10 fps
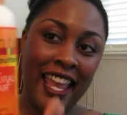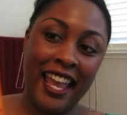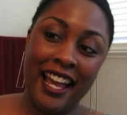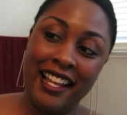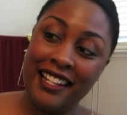
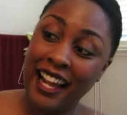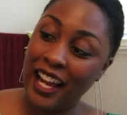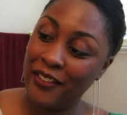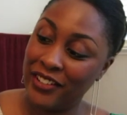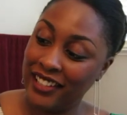and
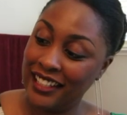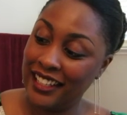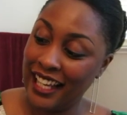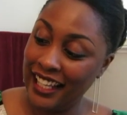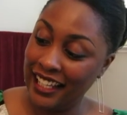I really
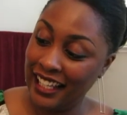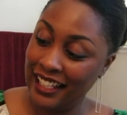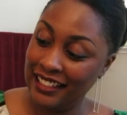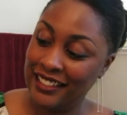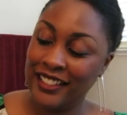like
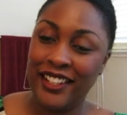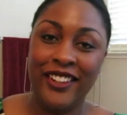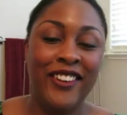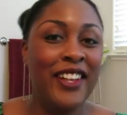it. So